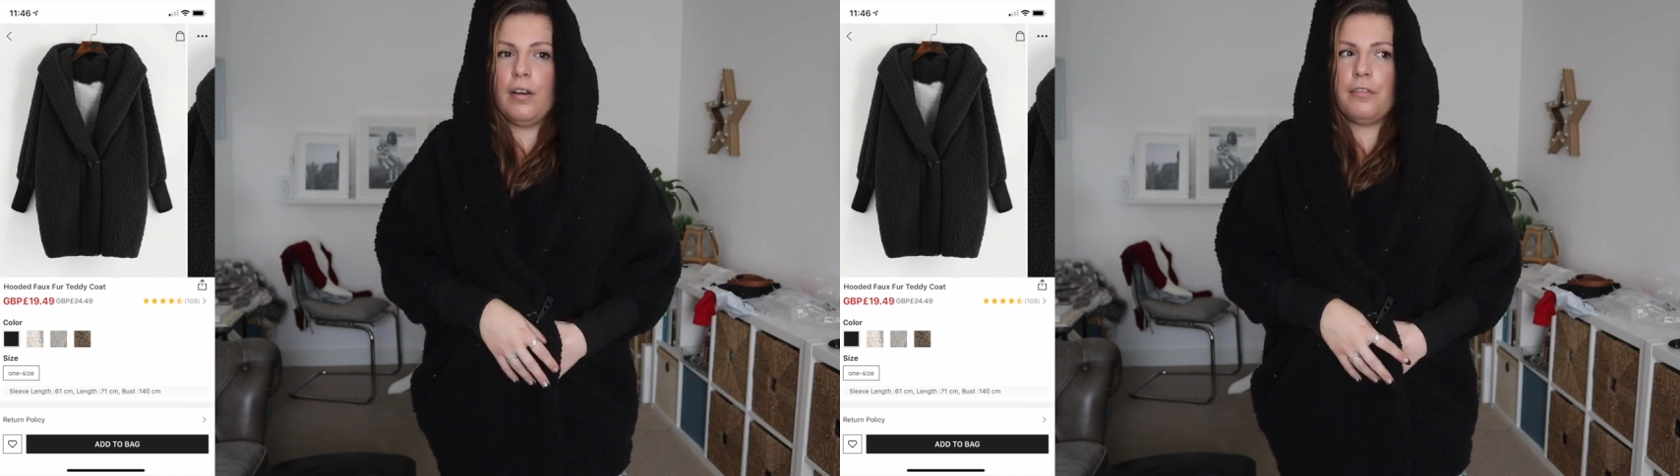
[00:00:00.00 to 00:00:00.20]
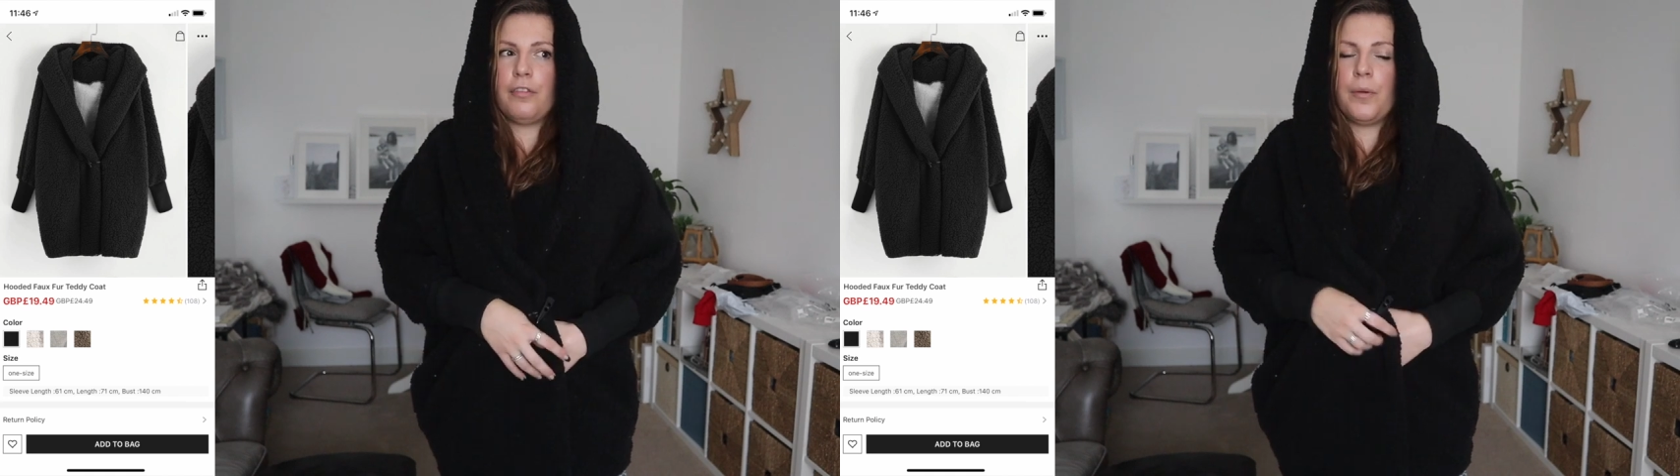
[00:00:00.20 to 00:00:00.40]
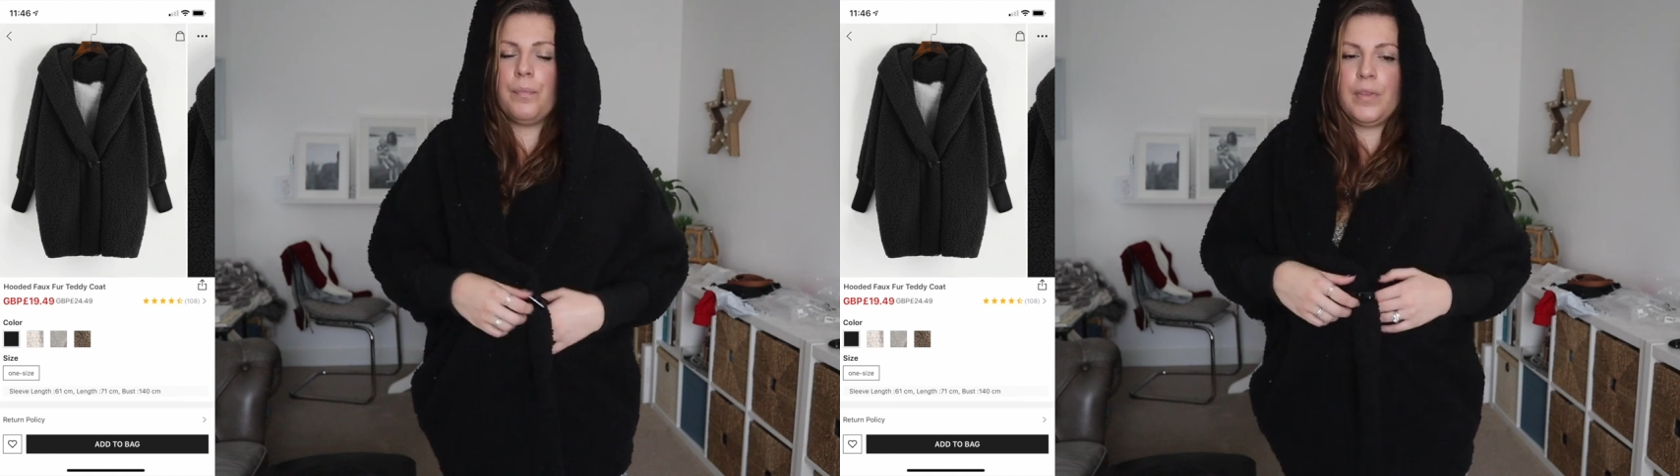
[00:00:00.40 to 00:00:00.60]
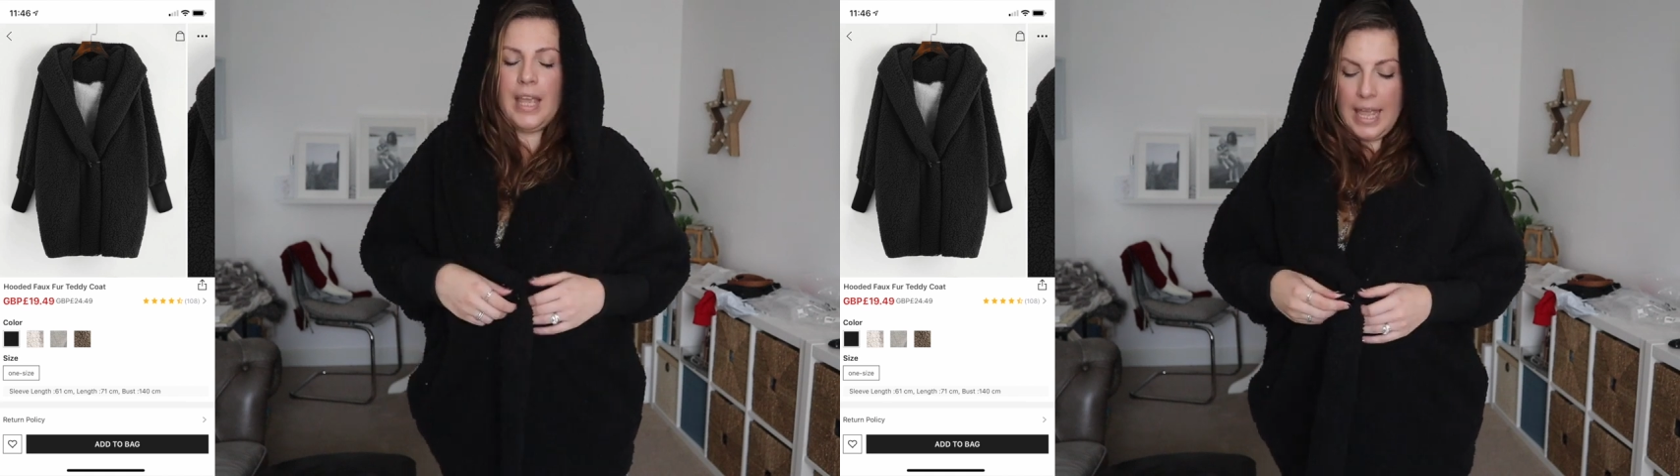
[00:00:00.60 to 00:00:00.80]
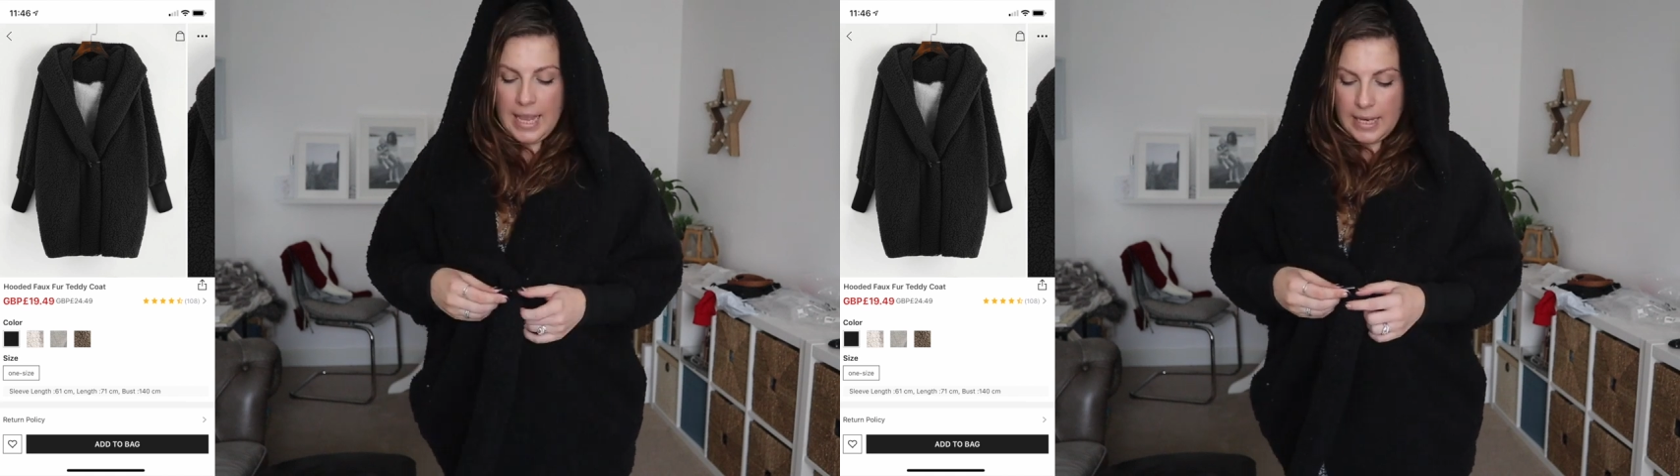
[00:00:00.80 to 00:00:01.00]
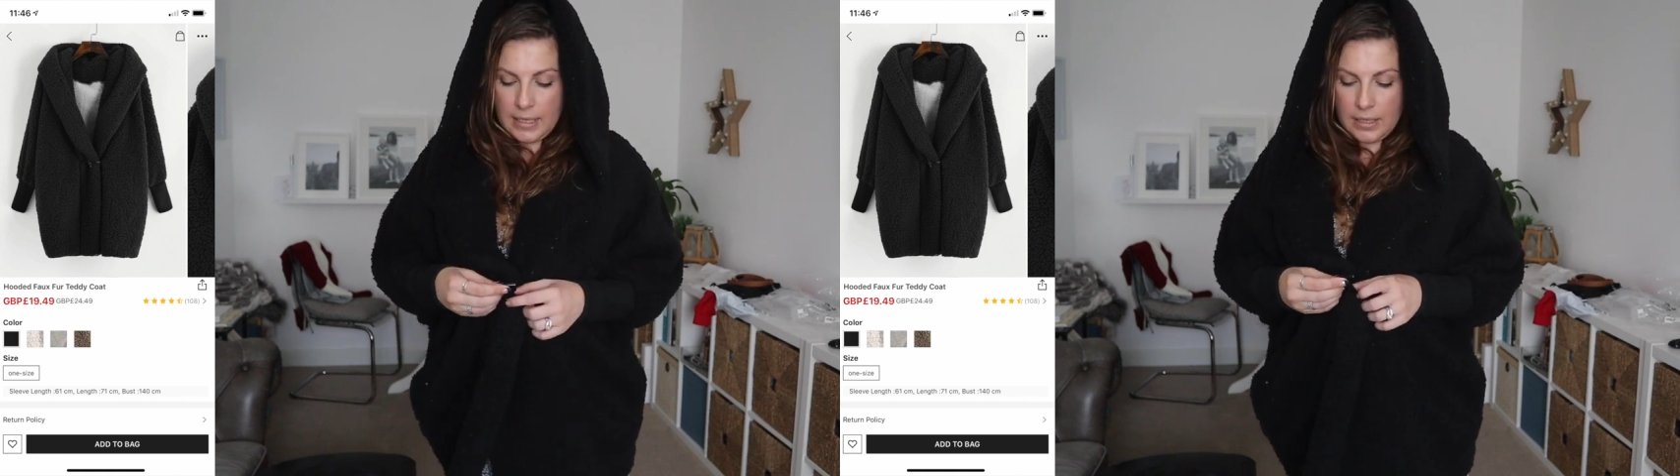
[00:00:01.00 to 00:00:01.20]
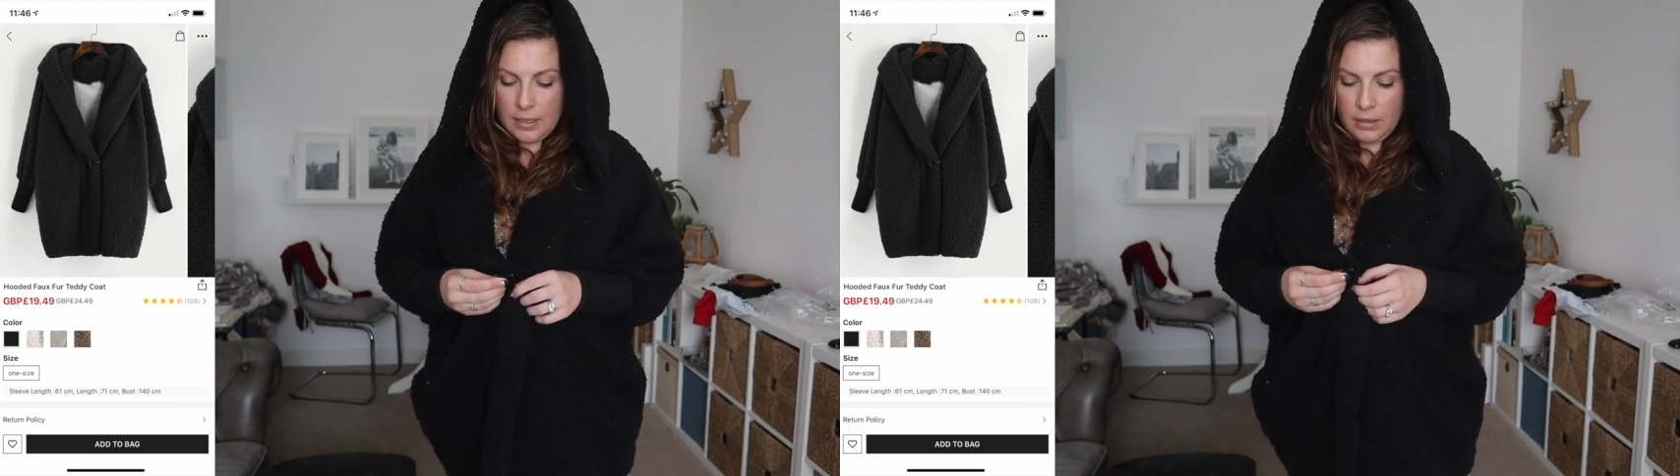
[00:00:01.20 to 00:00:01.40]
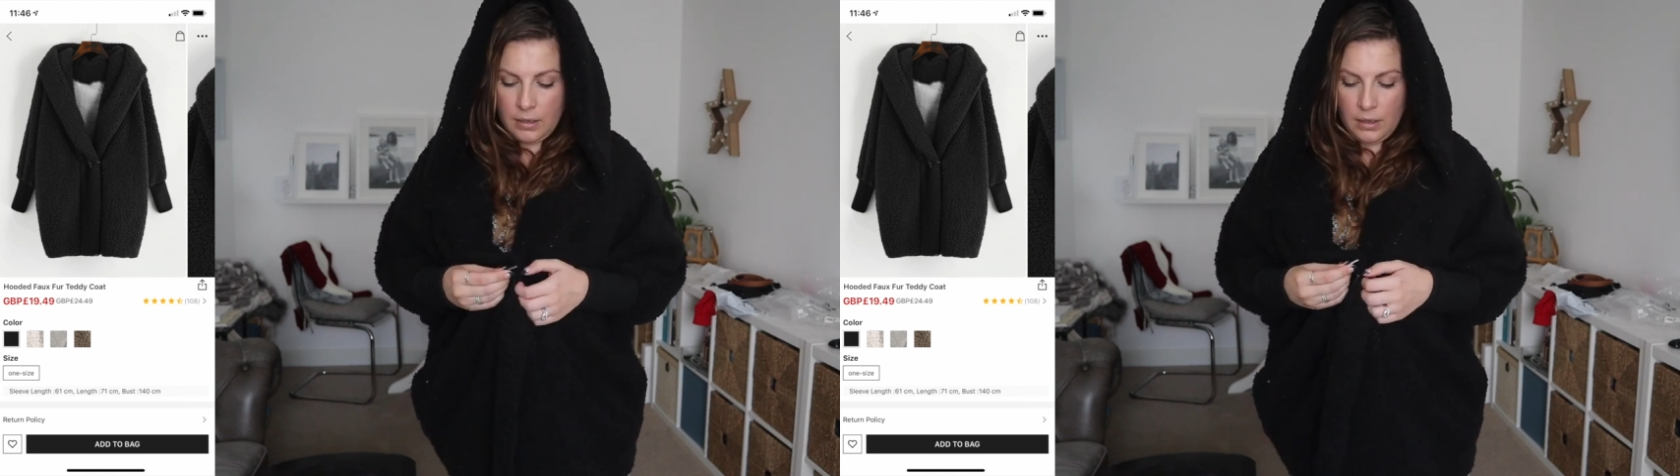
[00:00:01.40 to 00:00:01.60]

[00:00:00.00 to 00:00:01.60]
of heat.